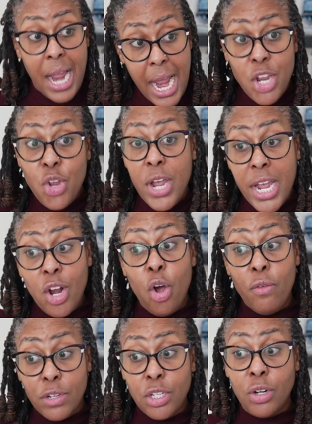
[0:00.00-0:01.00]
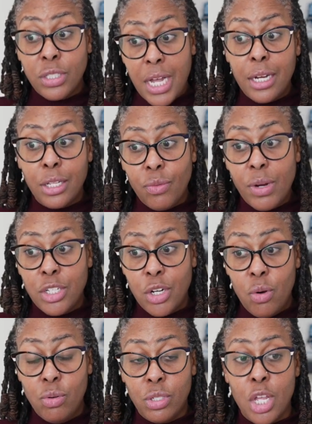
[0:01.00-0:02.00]
and you hit over certain dollar
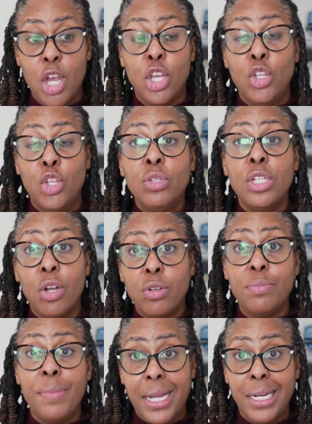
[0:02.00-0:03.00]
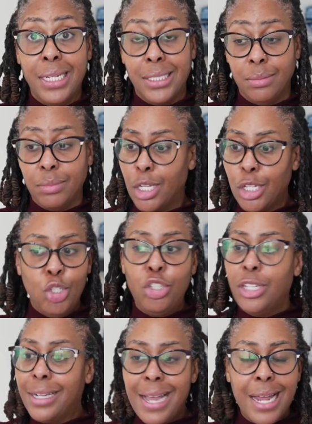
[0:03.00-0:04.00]
thresholds using those mechanisms. You
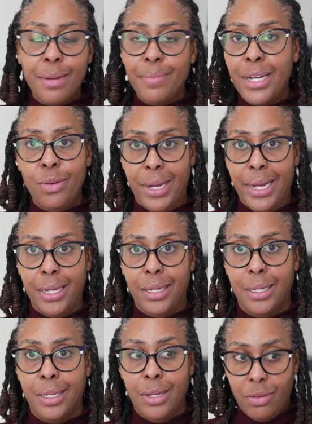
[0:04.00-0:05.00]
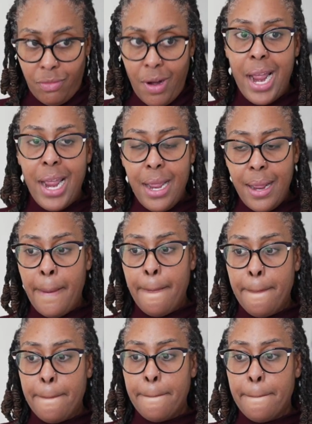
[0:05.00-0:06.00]
should have got them anyway, right?
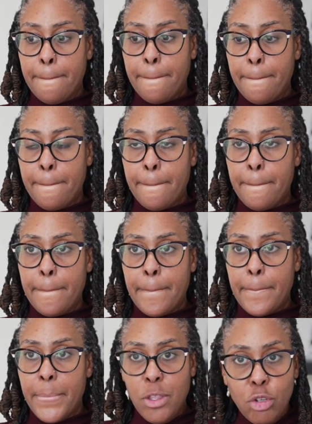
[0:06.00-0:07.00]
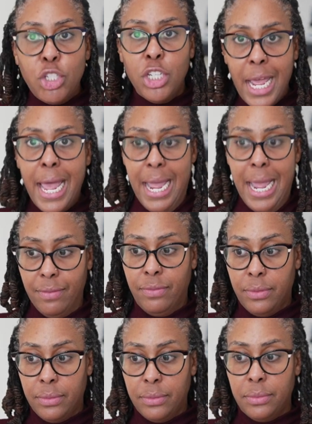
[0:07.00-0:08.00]
You should have.
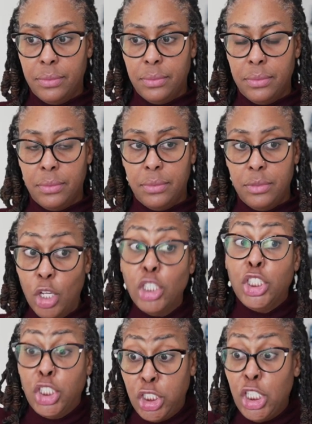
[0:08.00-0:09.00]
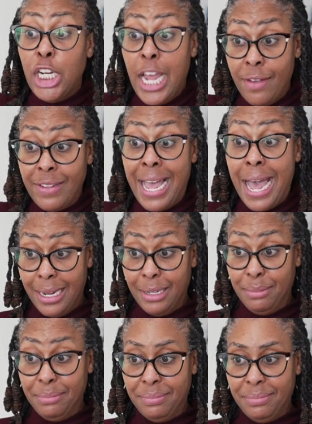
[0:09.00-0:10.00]
You should have gotten
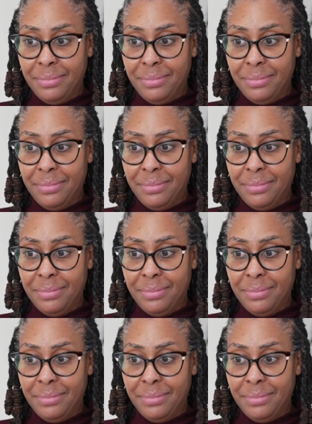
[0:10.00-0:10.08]
them.